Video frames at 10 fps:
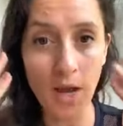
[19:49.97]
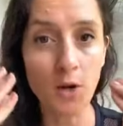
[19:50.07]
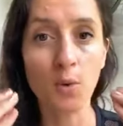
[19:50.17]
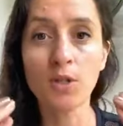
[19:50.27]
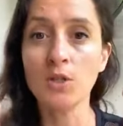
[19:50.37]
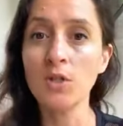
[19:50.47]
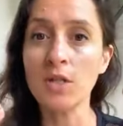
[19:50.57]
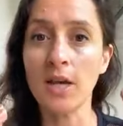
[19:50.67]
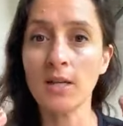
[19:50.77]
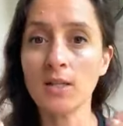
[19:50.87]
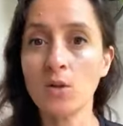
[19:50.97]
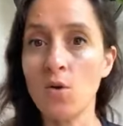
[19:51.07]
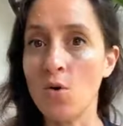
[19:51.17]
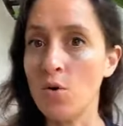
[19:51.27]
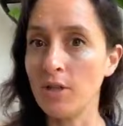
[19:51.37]
I know what to do next,
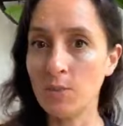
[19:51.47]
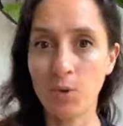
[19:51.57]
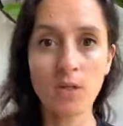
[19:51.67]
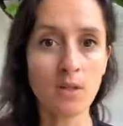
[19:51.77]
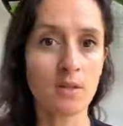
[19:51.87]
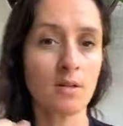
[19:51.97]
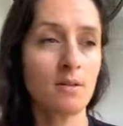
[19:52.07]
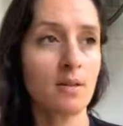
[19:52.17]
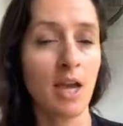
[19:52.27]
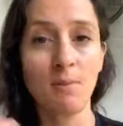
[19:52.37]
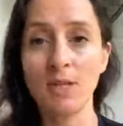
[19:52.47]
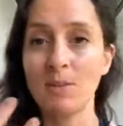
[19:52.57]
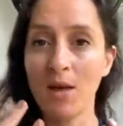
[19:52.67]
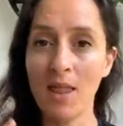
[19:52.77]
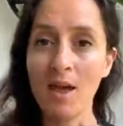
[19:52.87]
or this person came
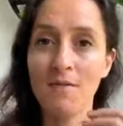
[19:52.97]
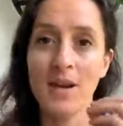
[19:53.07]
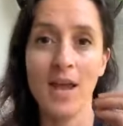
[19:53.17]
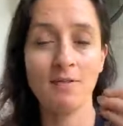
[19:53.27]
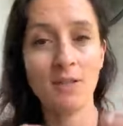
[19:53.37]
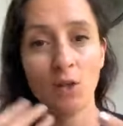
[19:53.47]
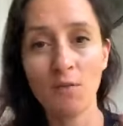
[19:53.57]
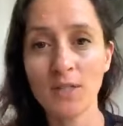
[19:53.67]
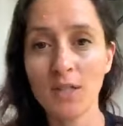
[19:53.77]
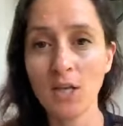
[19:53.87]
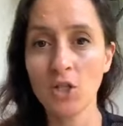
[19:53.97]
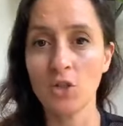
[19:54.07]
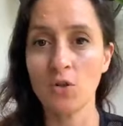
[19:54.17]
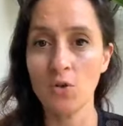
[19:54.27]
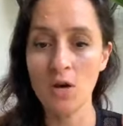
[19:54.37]
into my life and I had this
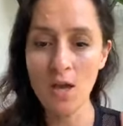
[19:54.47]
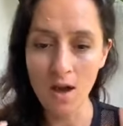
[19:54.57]
conversation, or